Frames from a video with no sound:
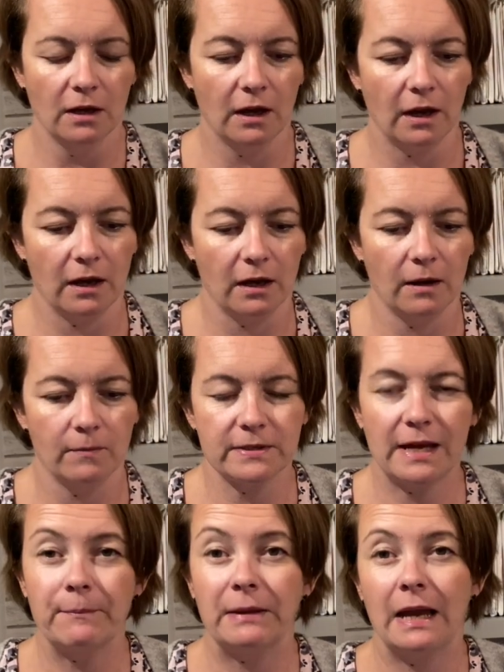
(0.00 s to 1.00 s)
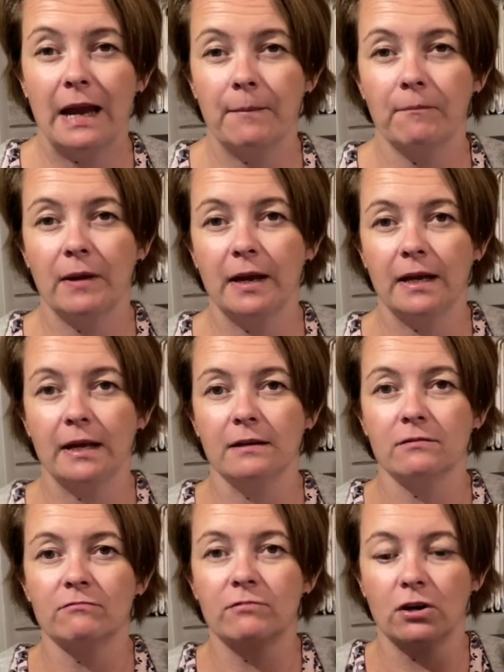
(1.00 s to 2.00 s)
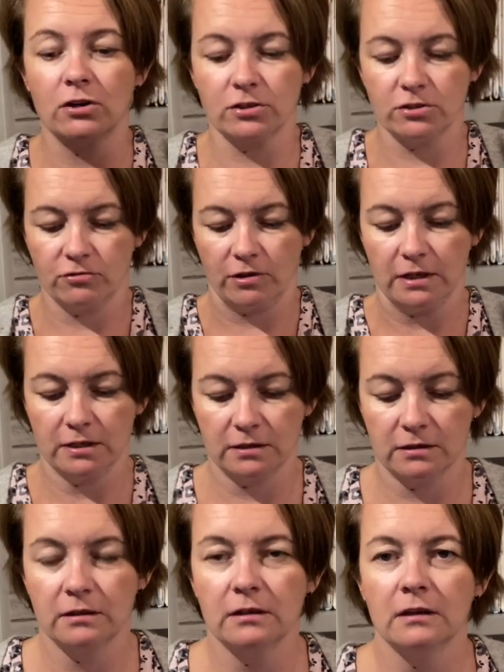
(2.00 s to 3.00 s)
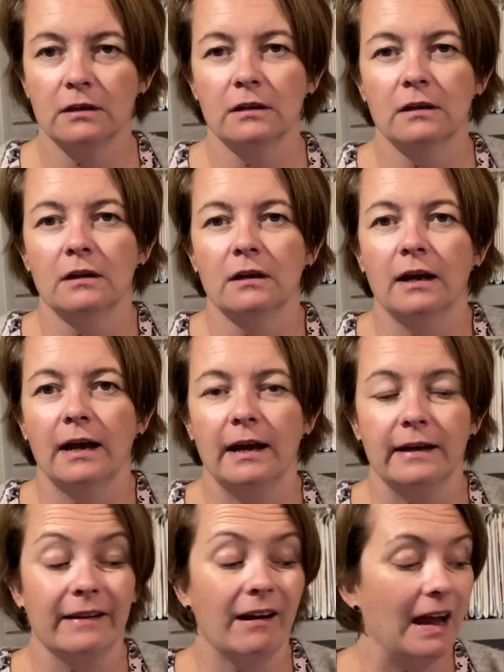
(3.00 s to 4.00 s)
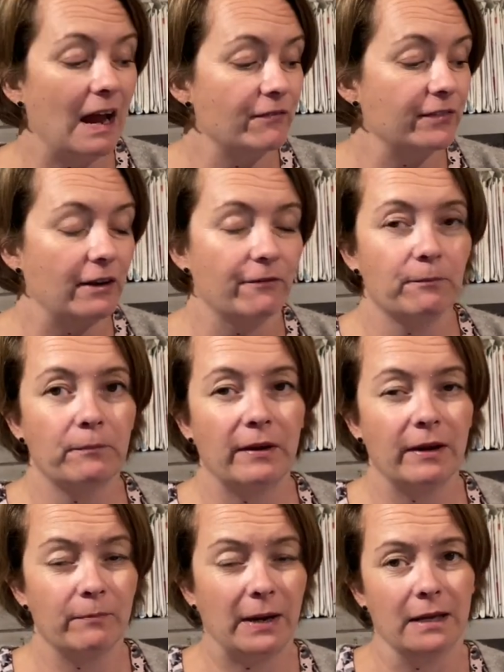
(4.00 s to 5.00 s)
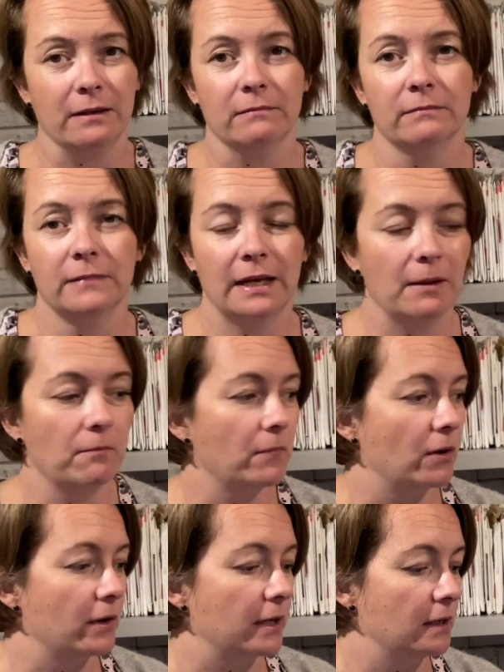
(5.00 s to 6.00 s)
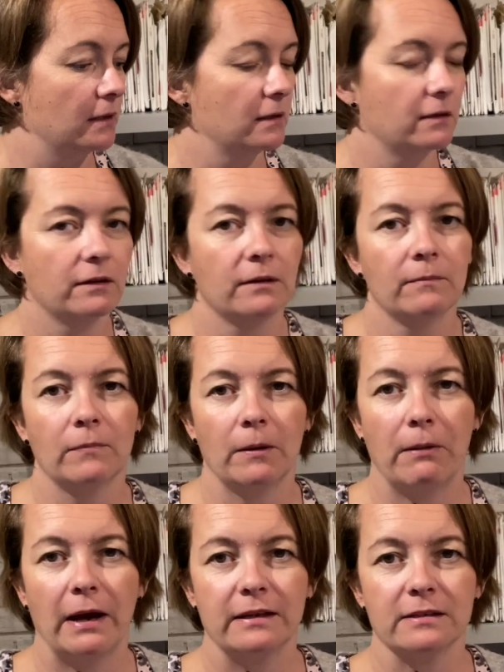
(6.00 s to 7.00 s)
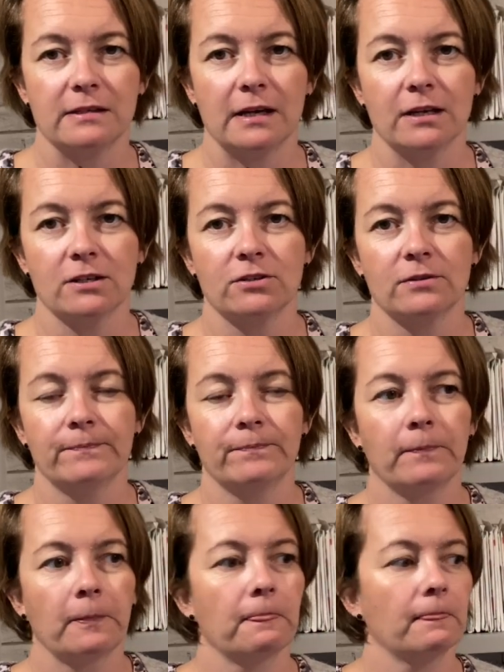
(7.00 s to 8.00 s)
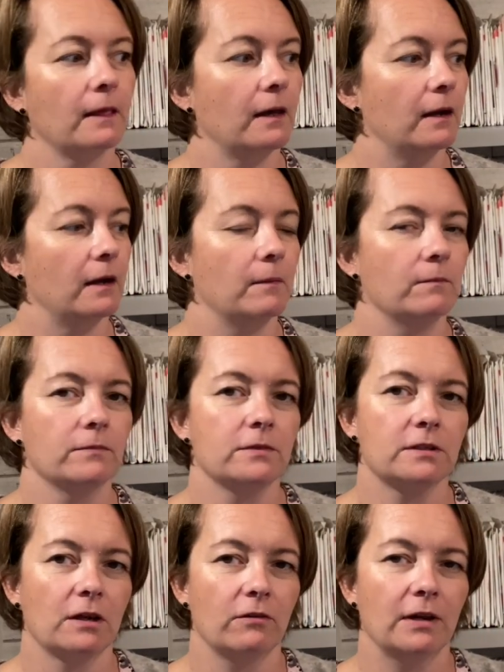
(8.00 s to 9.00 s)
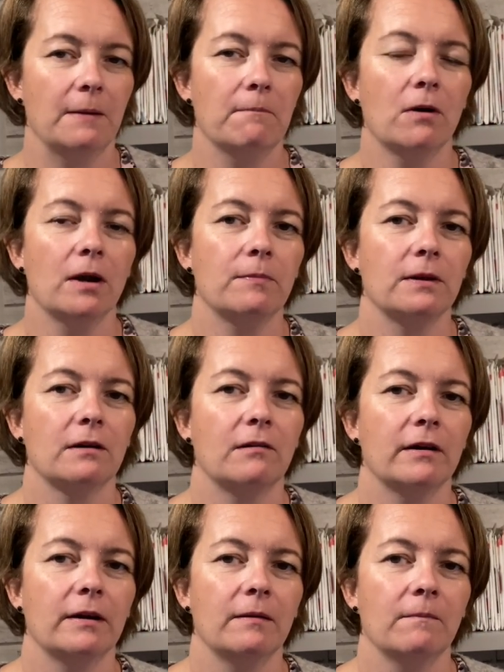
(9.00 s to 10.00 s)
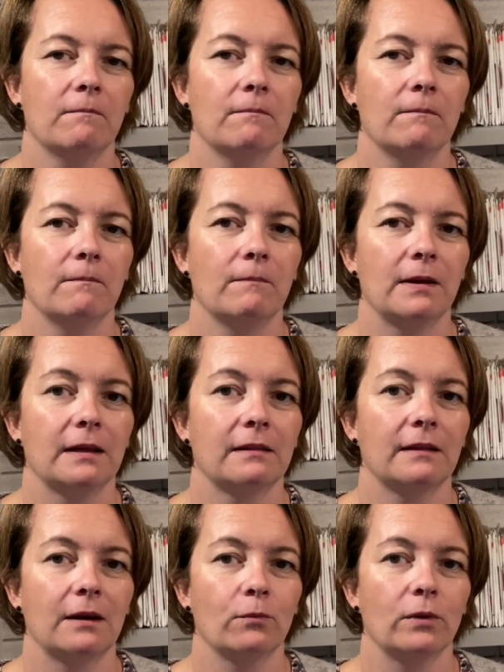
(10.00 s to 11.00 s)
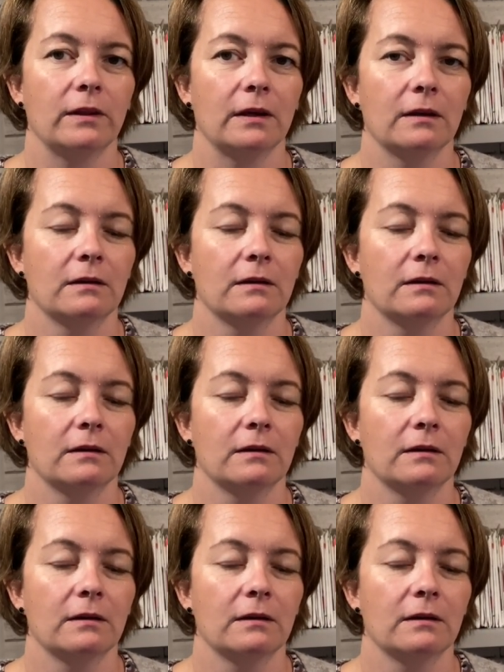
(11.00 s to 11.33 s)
Tammy handmade Raj dress, and I have that pattern in my pattern stash, so it might be that I make that with it.